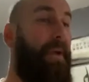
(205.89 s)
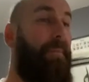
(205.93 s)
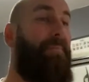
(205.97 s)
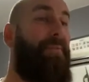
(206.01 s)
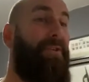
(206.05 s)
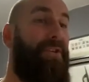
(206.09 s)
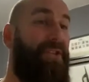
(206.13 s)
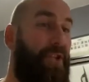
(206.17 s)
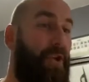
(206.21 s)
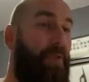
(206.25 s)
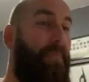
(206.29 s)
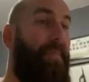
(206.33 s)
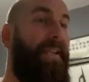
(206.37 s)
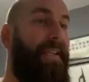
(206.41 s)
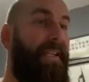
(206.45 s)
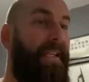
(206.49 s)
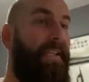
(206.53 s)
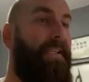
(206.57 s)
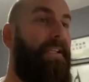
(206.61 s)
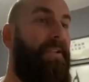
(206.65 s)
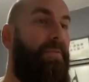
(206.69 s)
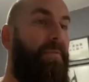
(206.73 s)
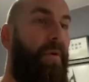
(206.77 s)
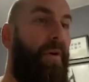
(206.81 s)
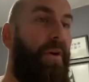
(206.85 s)
I'm presuming
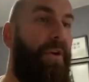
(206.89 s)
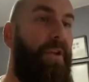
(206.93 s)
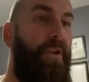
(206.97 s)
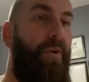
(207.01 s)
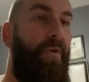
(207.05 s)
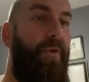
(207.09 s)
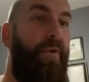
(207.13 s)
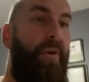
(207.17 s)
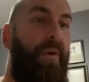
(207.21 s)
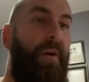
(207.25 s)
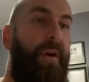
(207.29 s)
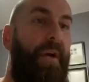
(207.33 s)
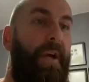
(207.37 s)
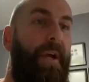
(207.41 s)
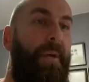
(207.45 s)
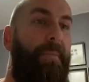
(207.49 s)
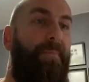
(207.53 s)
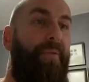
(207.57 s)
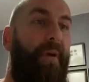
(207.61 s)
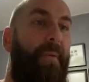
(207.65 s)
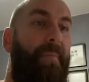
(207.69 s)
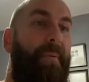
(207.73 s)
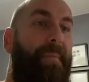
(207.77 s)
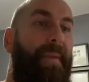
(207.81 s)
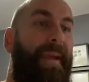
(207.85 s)
this is what your
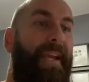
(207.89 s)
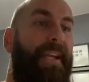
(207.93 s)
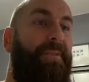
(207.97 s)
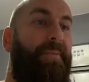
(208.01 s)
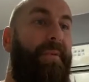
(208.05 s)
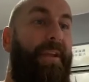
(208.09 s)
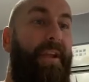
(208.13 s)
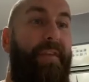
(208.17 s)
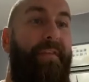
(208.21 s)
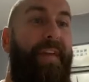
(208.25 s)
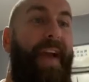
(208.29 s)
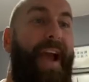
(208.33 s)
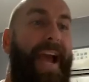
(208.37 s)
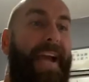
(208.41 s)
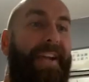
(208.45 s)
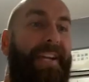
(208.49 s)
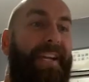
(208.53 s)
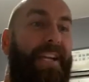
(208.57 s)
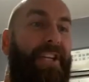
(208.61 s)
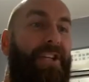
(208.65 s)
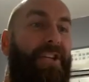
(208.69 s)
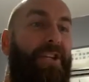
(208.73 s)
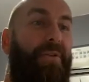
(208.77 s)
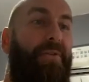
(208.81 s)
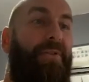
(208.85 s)
problem is, where you've had
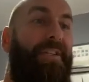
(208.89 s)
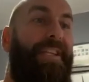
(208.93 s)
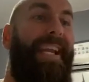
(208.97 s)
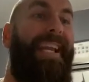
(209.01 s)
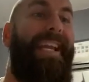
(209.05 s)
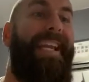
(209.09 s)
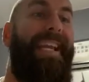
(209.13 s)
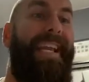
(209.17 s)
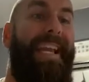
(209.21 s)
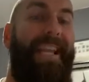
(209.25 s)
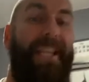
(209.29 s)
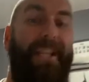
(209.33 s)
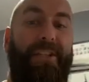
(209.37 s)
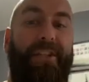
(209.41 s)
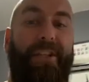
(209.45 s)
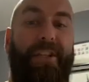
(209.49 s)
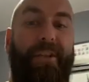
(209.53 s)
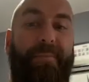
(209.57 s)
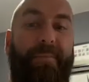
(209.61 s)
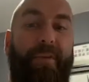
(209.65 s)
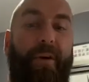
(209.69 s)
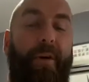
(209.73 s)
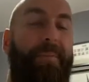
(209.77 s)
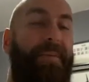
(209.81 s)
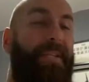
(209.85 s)
issues getting into
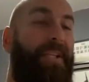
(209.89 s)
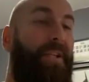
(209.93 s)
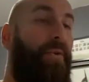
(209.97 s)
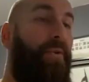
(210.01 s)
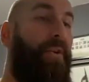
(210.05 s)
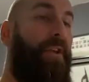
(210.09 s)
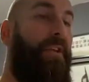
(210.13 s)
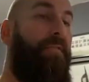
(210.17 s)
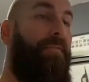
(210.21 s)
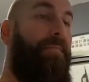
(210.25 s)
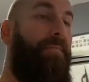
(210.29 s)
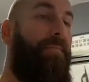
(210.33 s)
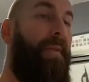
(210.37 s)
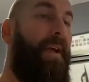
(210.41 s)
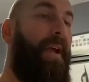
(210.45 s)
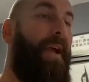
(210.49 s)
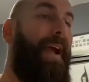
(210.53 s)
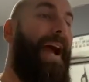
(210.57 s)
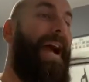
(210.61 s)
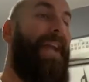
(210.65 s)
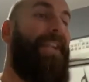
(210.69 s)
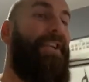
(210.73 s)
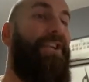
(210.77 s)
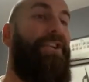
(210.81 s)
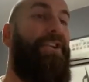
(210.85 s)
the property or you've
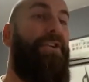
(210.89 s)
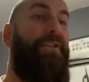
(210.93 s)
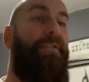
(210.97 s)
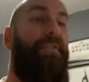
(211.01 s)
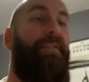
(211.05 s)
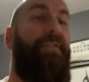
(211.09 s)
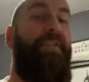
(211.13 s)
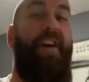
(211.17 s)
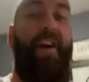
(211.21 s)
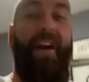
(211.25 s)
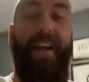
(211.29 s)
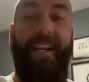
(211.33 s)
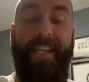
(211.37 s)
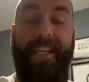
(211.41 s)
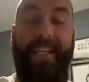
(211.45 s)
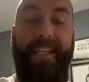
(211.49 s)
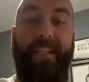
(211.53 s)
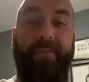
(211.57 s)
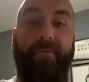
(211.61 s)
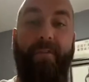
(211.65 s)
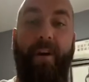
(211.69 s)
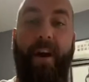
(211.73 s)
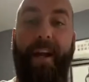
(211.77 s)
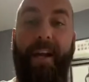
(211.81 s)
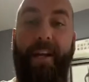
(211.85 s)
had issues finding
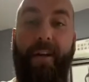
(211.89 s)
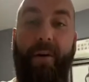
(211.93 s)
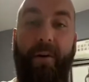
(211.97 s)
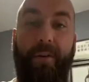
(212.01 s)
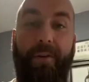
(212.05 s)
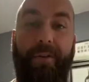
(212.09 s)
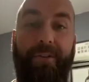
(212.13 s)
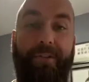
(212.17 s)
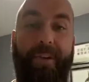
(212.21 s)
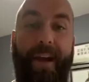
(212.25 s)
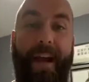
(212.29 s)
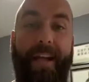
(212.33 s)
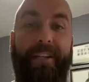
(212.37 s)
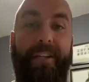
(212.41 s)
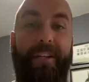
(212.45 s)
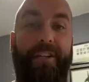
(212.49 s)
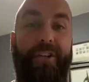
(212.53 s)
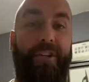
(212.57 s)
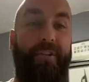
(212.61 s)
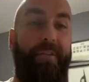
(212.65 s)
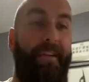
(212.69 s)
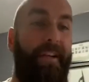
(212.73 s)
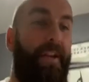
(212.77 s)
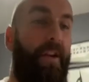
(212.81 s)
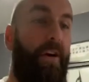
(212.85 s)
the right contractor
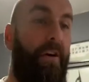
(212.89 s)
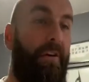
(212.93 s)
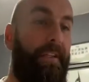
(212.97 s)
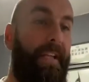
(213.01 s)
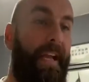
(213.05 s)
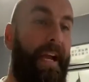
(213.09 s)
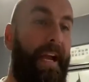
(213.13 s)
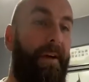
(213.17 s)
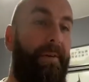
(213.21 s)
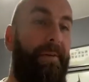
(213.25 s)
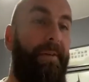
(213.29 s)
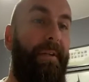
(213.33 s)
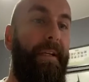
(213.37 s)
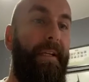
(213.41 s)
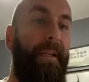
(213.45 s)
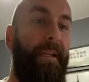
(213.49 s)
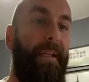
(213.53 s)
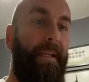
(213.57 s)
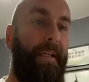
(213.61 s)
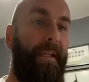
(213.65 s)
during lockdown.